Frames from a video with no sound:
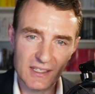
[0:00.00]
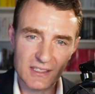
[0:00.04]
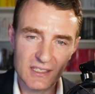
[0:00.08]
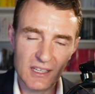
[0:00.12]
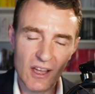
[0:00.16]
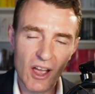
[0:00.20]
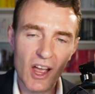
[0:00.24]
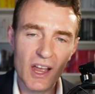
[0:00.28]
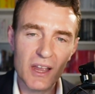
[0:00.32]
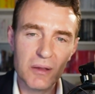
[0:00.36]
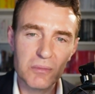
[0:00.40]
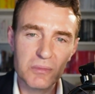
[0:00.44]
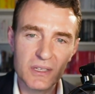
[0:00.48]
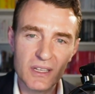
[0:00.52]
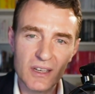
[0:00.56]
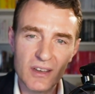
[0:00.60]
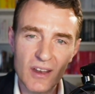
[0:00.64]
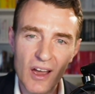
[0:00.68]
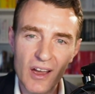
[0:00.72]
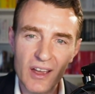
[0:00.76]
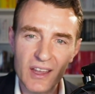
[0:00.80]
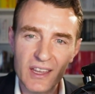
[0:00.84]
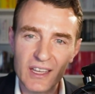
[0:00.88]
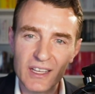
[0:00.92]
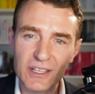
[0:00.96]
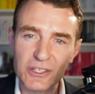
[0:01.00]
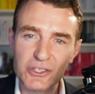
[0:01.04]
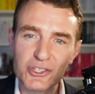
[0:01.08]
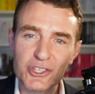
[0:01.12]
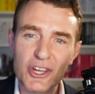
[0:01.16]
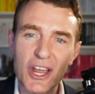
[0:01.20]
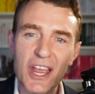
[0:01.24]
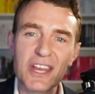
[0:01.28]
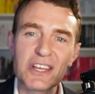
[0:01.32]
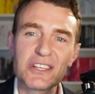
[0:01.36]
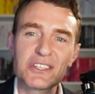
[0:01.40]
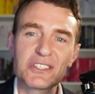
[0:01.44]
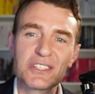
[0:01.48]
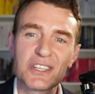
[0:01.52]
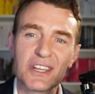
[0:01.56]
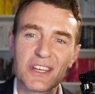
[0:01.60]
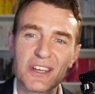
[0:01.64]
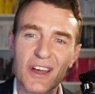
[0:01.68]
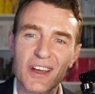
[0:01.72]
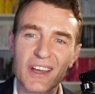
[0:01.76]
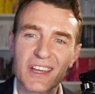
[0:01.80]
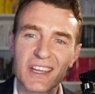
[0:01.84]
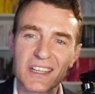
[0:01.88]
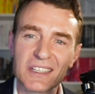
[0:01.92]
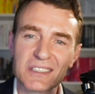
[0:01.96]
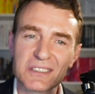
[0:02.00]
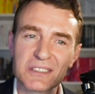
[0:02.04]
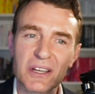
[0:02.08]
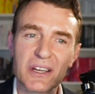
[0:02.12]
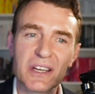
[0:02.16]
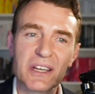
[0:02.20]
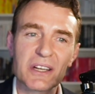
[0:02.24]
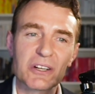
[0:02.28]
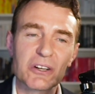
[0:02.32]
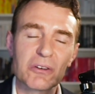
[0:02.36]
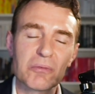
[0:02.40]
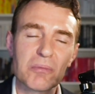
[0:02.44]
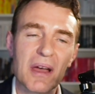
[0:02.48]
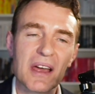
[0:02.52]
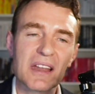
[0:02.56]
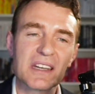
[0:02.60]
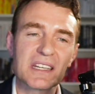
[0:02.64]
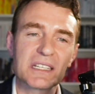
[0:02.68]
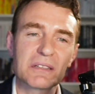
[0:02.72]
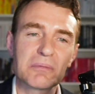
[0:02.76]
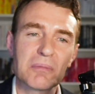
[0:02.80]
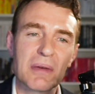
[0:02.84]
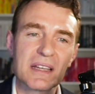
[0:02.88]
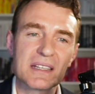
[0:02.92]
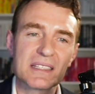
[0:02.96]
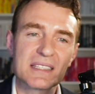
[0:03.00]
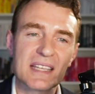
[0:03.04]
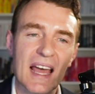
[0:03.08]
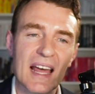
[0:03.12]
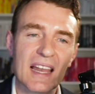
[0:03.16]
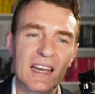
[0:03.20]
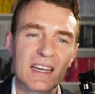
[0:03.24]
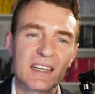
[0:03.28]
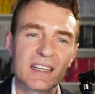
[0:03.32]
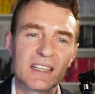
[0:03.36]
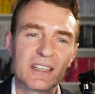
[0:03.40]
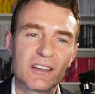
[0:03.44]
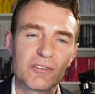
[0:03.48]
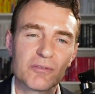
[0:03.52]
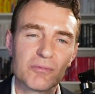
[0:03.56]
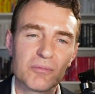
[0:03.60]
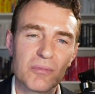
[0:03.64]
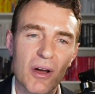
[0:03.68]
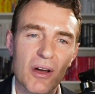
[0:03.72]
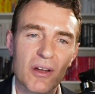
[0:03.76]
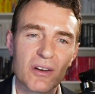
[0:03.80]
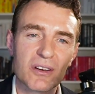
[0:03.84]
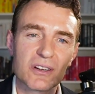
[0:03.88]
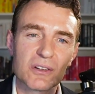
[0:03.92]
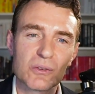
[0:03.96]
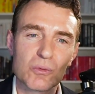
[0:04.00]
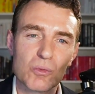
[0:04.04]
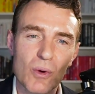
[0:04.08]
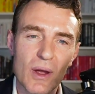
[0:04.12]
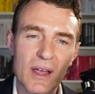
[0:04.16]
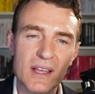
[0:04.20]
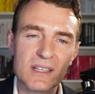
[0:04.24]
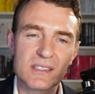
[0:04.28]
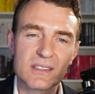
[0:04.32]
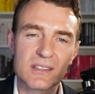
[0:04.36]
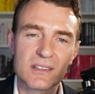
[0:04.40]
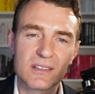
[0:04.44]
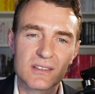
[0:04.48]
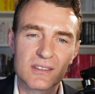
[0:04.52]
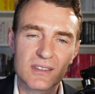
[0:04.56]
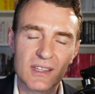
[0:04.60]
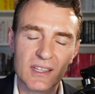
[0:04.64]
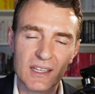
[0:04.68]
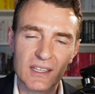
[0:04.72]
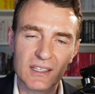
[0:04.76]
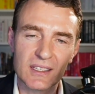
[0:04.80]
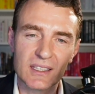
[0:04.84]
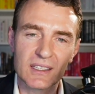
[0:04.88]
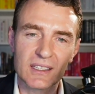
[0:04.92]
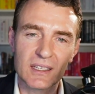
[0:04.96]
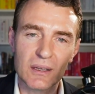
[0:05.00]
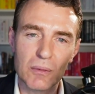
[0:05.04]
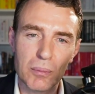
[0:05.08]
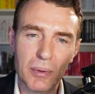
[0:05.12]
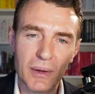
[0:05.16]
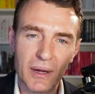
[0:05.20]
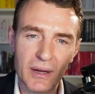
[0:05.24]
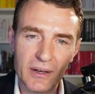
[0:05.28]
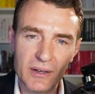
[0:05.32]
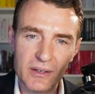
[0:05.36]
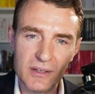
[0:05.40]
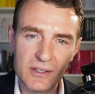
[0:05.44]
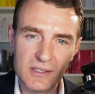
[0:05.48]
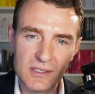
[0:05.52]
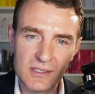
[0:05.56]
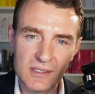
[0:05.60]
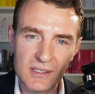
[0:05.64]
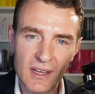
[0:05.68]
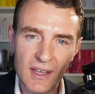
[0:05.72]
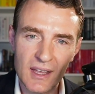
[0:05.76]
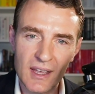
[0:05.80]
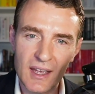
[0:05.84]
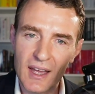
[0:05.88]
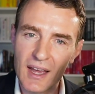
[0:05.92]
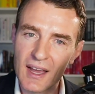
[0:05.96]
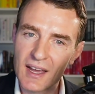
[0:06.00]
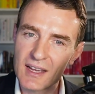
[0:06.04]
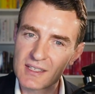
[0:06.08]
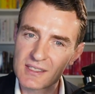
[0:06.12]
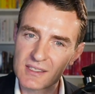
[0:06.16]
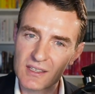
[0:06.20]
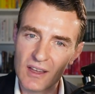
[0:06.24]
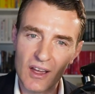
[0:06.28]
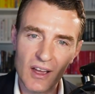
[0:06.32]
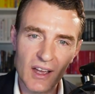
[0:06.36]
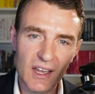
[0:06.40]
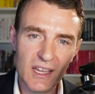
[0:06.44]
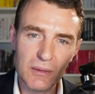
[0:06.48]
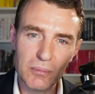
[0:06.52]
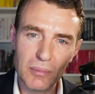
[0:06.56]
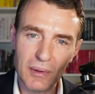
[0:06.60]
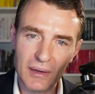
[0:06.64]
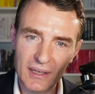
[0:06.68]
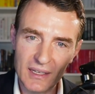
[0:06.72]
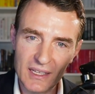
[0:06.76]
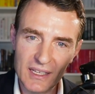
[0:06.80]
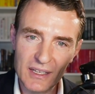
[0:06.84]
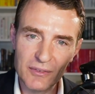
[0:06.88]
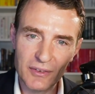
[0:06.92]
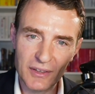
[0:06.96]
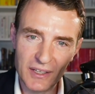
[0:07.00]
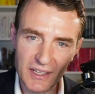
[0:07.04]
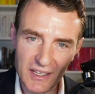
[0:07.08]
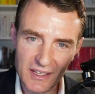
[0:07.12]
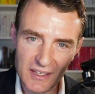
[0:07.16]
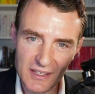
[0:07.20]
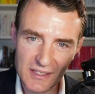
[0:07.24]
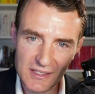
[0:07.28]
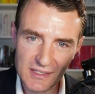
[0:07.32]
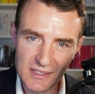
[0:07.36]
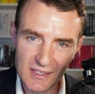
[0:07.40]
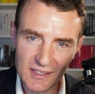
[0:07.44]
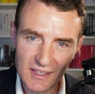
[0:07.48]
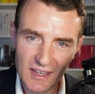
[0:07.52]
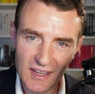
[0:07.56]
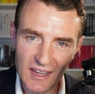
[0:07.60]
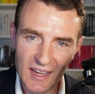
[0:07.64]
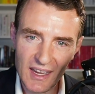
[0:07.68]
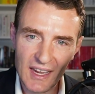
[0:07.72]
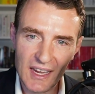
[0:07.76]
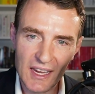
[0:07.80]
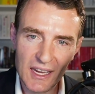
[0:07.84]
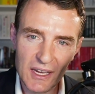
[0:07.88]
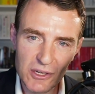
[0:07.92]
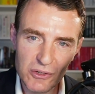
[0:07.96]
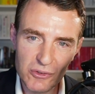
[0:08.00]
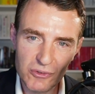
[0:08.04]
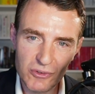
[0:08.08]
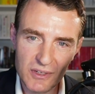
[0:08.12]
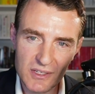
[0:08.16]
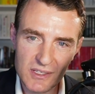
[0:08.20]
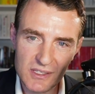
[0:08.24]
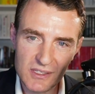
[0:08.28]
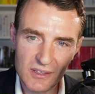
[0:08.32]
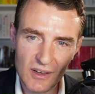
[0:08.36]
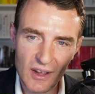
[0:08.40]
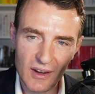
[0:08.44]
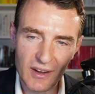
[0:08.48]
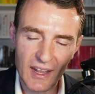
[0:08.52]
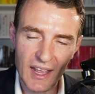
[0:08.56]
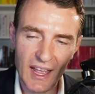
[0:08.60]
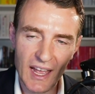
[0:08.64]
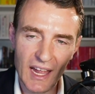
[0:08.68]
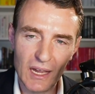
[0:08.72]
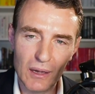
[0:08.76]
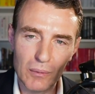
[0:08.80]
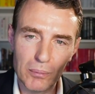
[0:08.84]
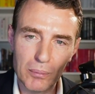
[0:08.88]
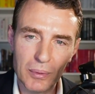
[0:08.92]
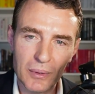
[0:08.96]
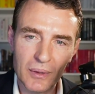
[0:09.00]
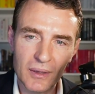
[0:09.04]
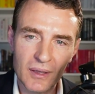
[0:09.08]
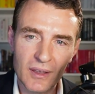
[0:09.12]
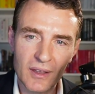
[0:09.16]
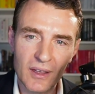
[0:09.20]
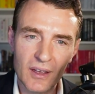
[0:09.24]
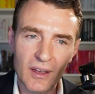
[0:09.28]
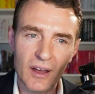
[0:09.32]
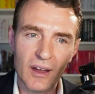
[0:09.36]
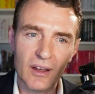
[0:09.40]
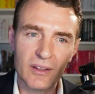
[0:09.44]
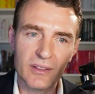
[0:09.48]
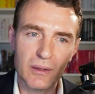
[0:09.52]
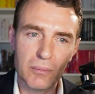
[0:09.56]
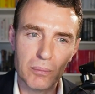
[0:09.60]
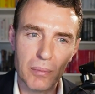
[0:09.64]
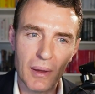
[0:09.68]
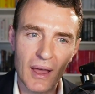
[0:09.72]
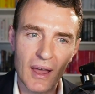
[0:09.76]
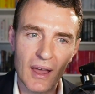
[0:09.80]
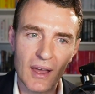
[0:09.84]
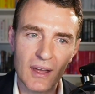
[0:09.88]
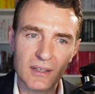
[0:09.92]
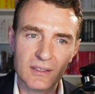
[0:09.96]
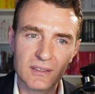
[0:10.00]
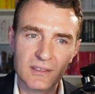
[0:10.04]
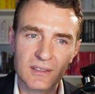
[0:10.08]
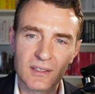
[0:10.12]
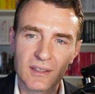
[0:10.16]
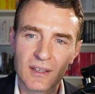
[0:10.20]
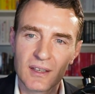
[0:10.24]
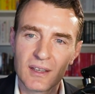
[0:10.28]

time denying, change denying, diagrammatic mentality of modern Western thinking appears, as I believe it is, a hindrance, not a help, on the path